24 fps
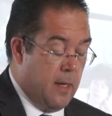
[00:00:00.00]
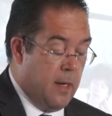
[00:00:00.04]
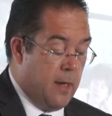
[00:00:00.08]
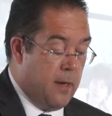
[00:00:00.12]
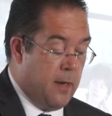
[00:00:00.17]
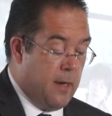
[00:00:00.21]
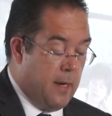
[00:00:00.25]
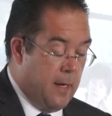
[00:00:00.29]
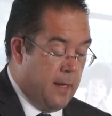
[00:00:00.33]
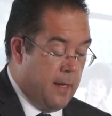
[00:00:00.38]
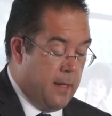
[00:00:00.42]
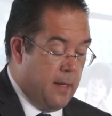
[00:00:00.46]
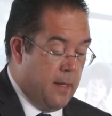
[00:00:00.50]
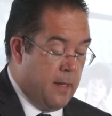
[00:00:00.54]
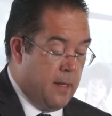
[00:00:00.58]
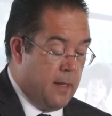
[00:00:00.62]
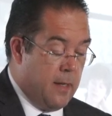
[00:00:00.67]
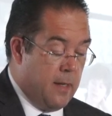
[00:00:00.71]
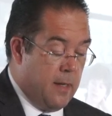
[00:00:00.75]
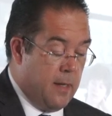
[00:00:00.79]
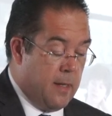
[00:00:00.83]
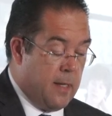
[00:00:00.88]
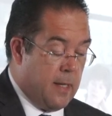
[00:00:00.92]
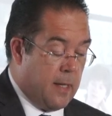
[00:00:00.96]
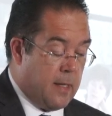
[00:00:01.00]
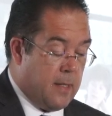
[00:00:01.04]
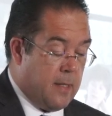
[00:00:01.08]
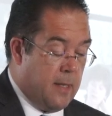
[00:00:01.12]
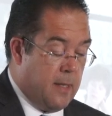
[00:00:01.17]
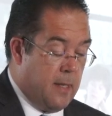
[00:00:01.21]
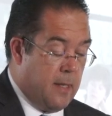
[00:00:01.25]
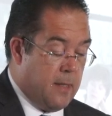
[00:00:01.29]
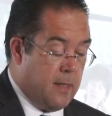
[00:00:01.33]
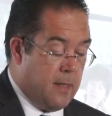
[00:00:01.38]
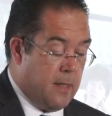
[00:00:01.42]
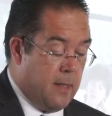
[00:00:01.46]
Rather, it
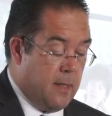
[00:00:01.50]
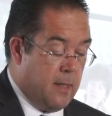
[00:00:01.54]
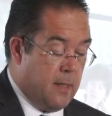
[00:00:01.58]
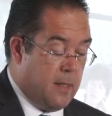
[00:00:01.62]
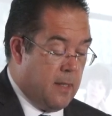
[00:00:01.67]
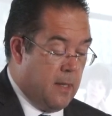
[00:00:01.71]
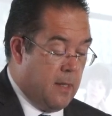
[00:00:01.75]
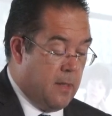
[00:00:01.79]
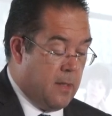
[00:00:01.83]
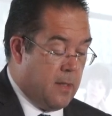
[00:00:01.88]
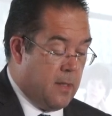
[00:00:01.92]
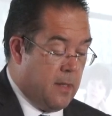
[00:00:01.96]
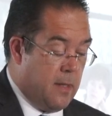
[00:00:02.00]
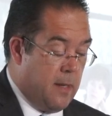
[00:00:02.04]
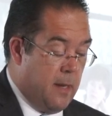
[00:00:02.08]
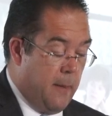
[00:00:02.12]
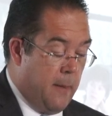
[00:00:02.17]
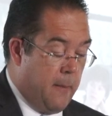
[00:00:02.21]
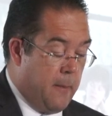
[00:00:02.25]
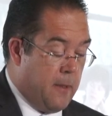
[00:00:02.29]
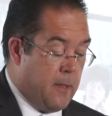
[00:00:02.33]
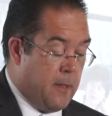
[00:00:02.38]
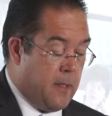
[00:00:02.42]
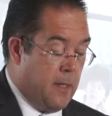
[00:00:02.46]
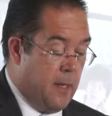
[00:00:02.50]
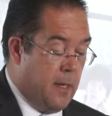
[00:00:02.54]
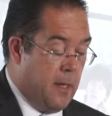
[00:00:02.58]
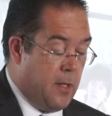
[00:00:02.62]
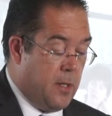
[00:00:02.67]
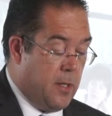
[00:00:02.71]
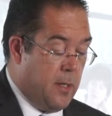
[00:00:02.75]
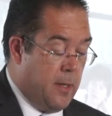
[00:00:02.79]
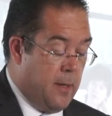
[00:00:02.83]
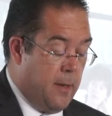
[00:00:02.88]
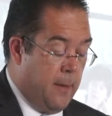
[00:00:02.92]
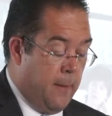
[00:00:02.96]
extends the sensory appreciation